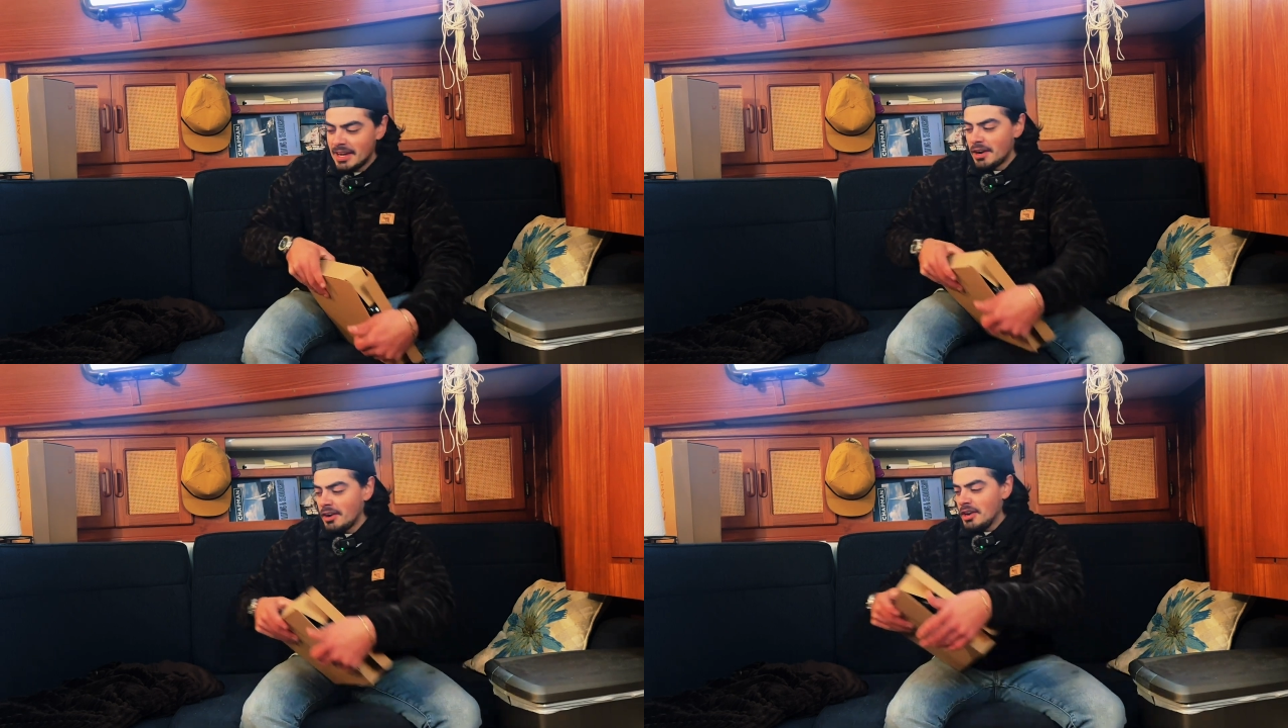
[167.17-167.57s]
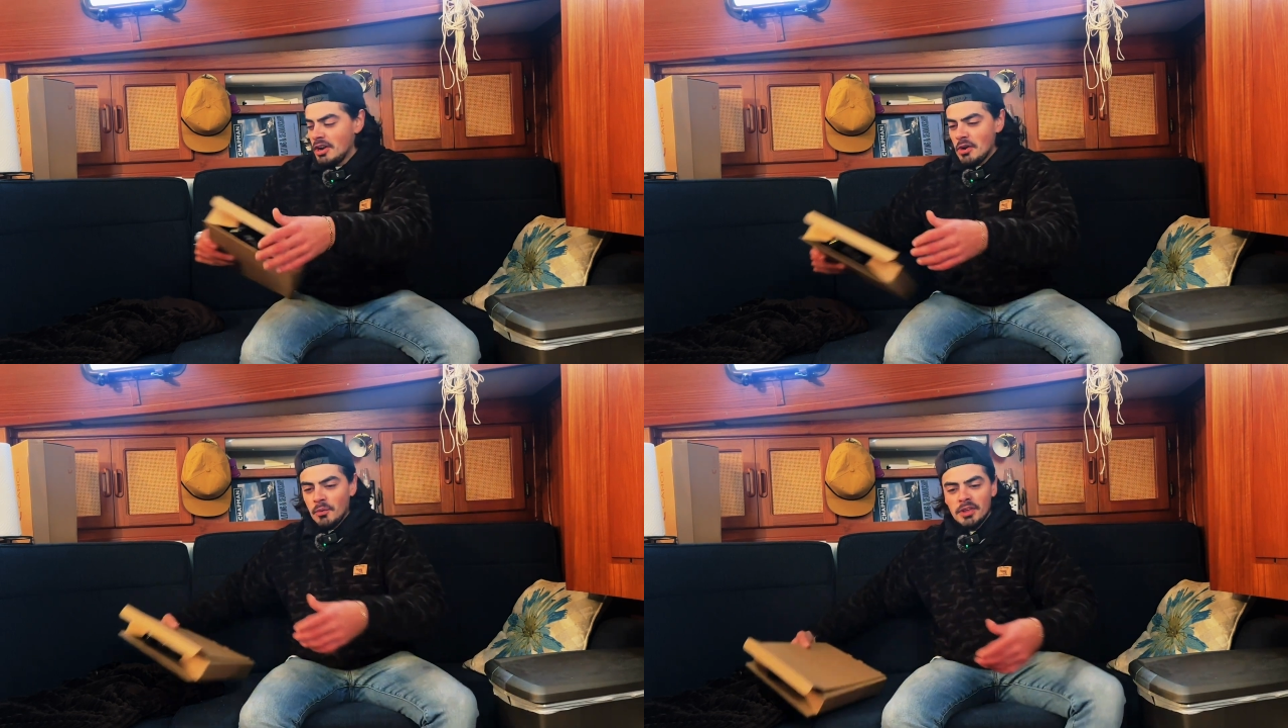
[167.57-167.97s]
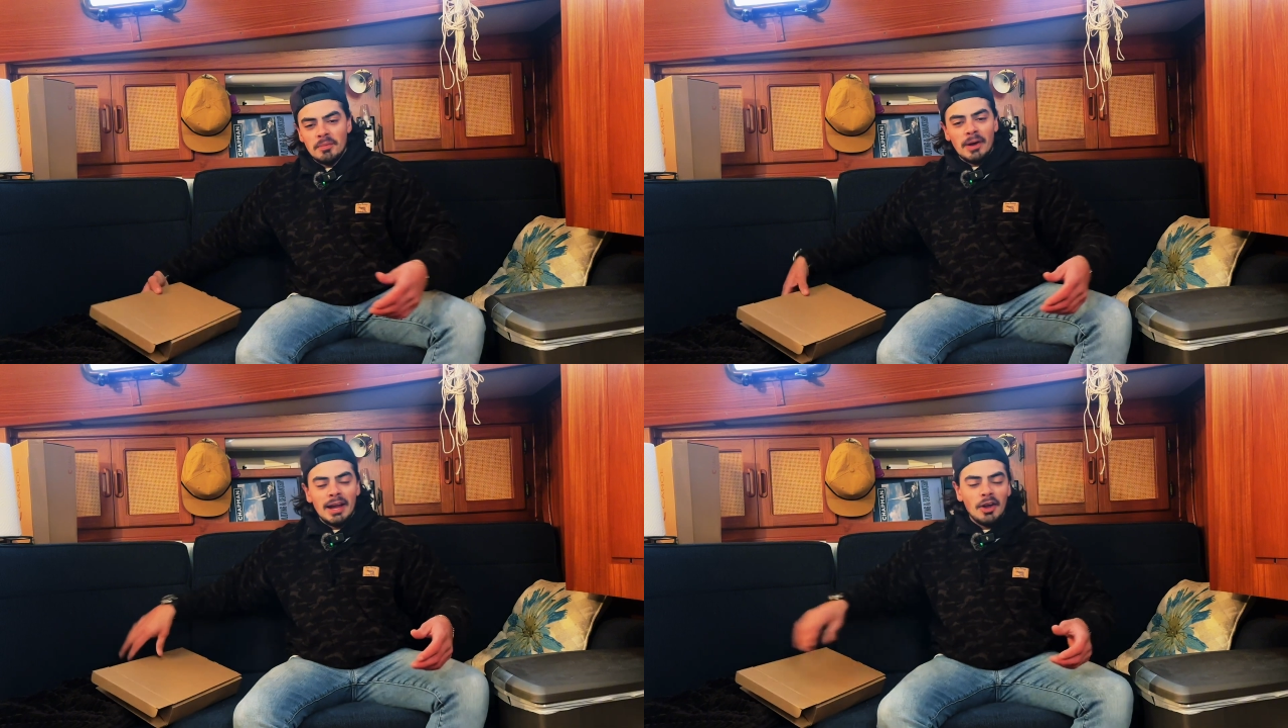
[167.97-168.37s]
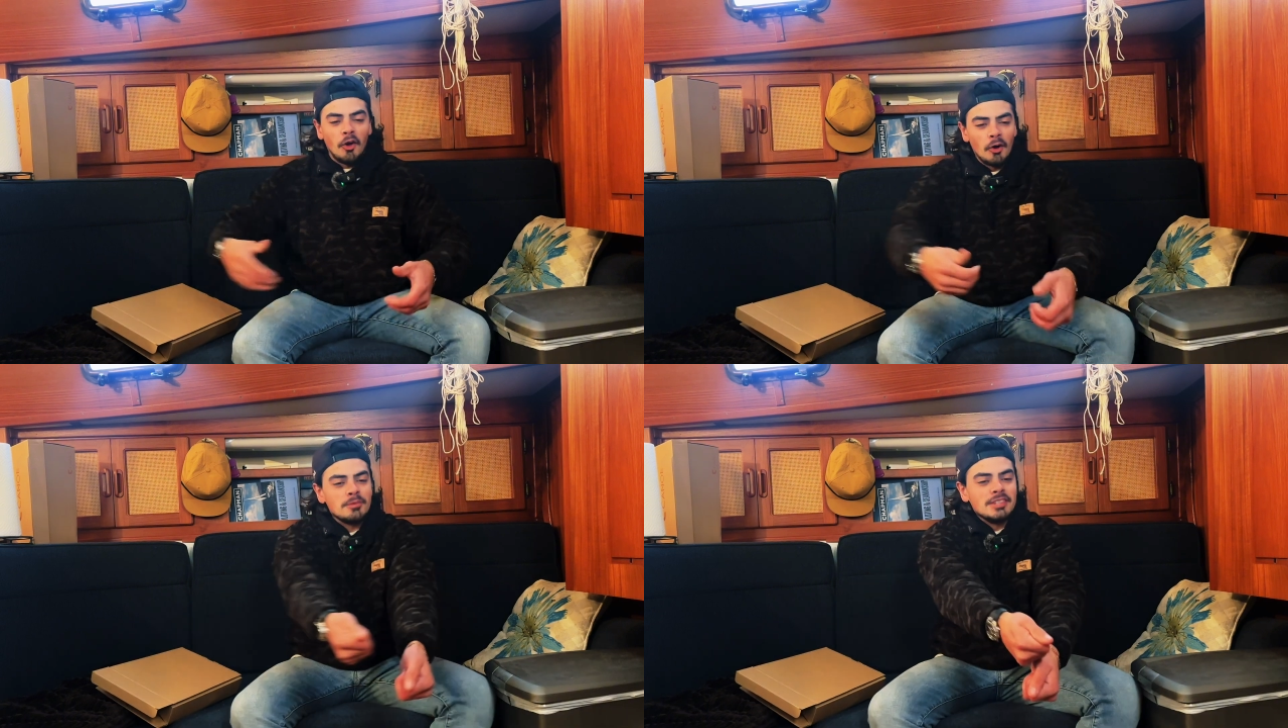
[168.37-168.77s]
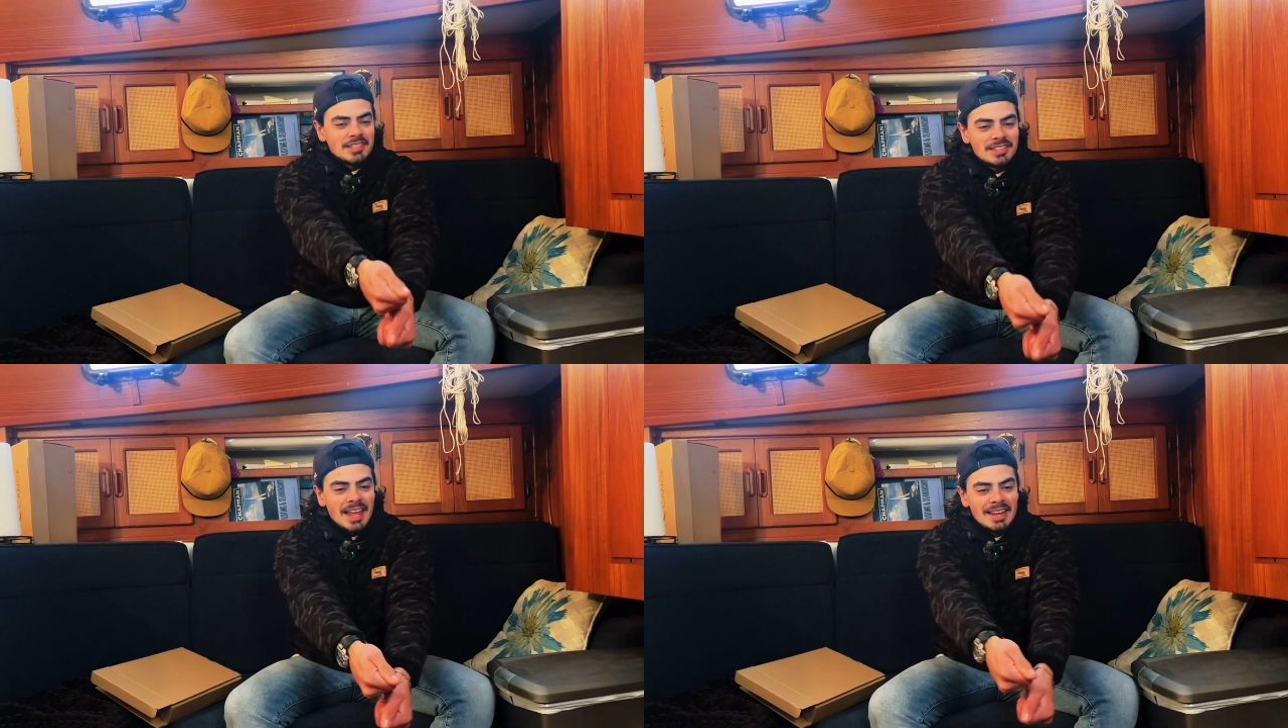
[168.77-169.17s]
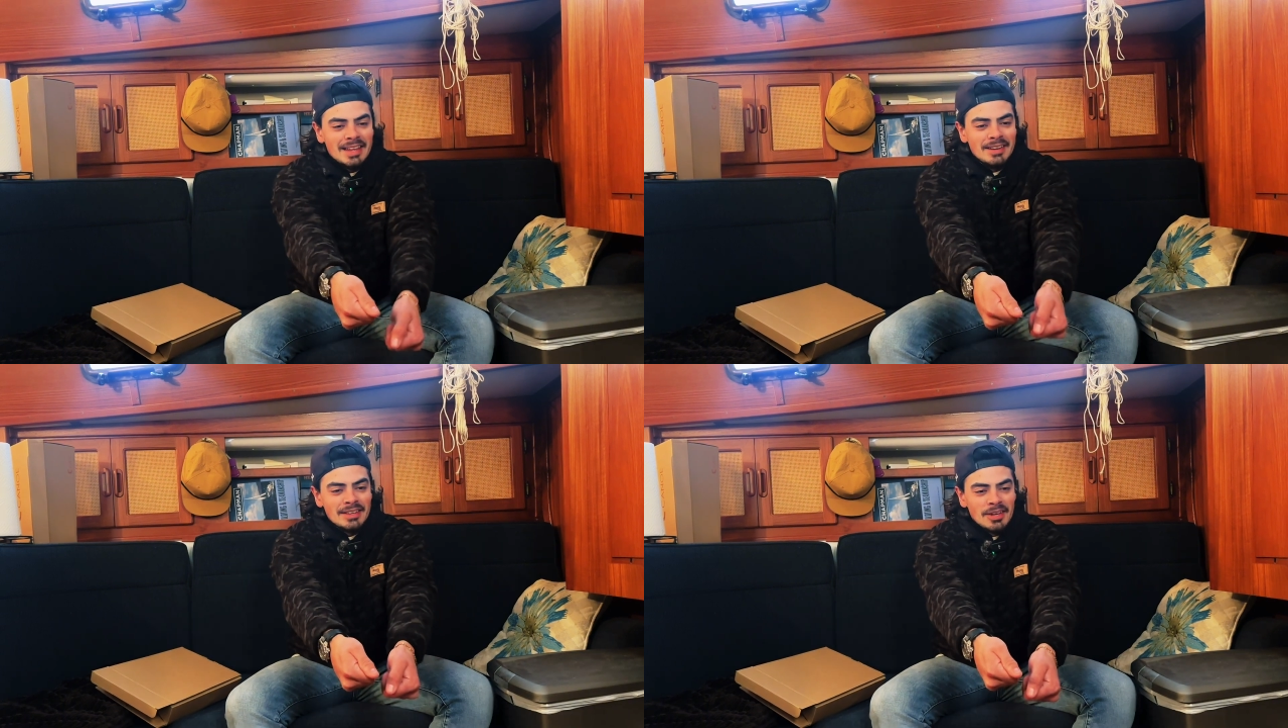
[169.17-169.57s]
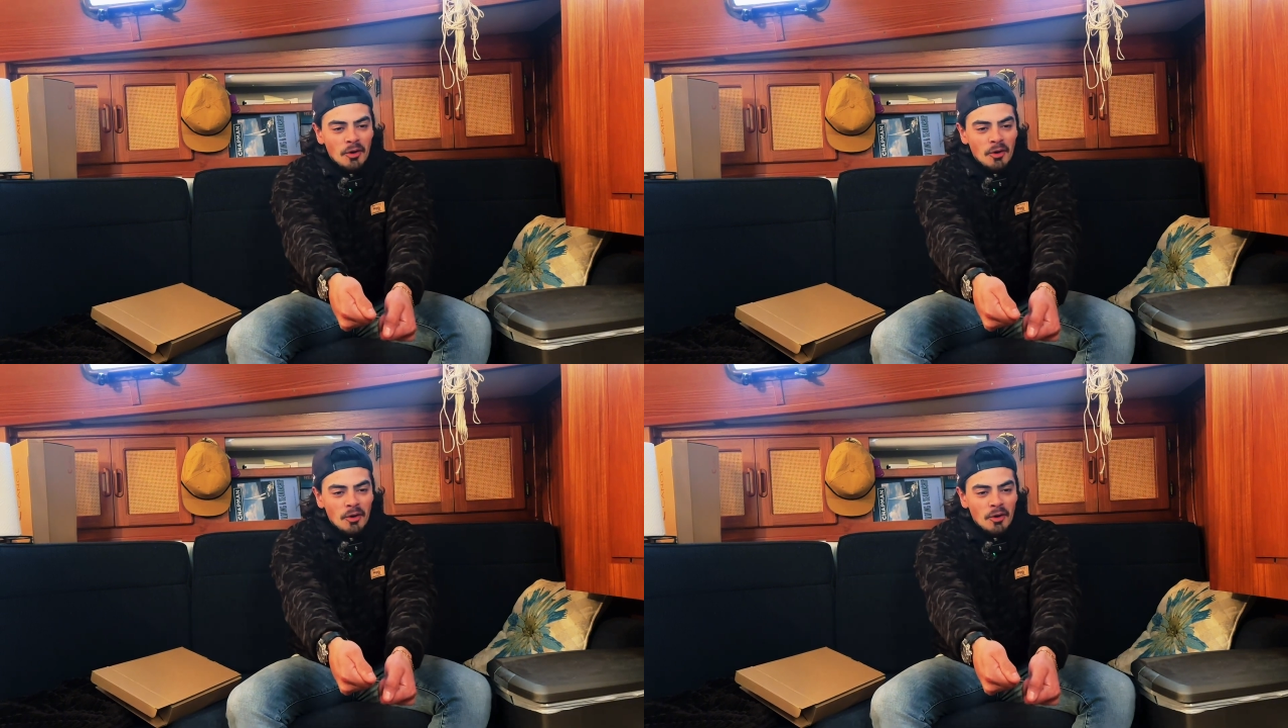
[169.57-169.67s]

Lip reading: there with my arms extended,